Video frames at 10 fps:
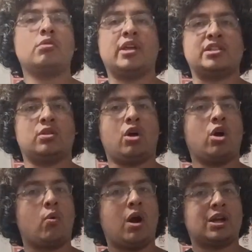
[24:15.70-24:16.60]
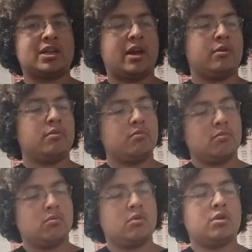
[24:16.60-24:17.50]
that's the long walk down,
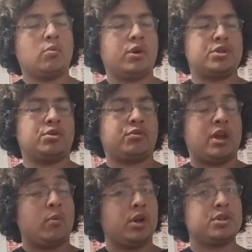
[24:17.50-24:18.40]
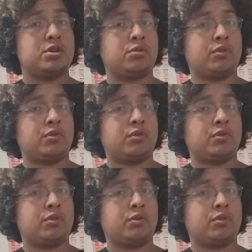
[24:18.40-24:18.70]
1, 2, 3, 1, 2,